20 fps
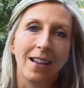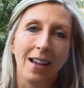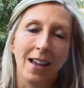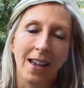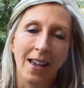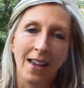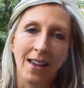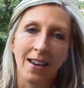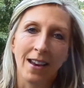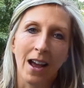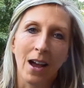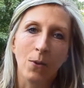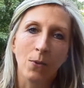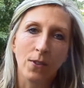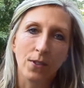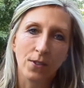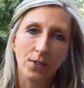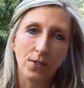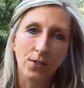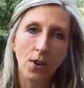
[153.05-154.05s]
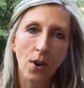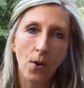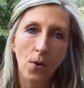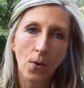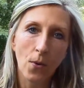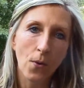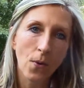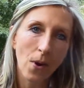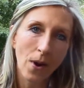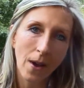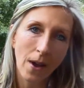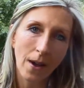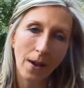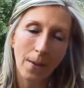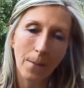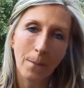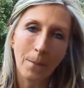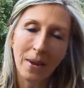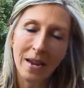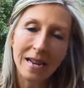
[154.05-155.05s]
And I was so
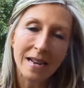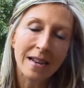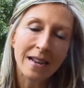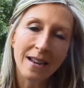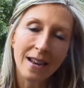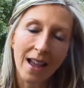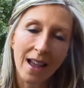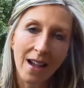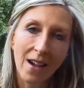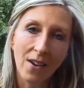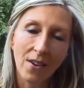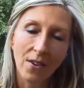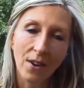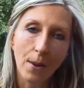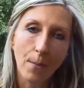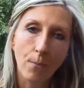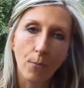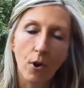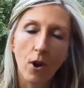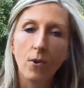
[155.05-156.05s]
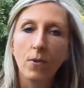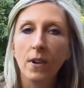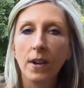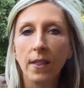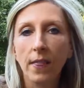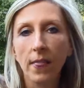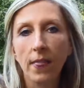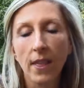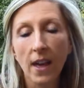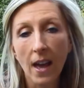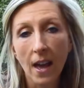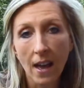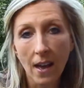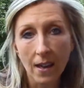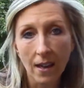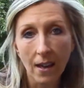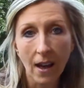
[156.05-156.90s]
beaten down and broken that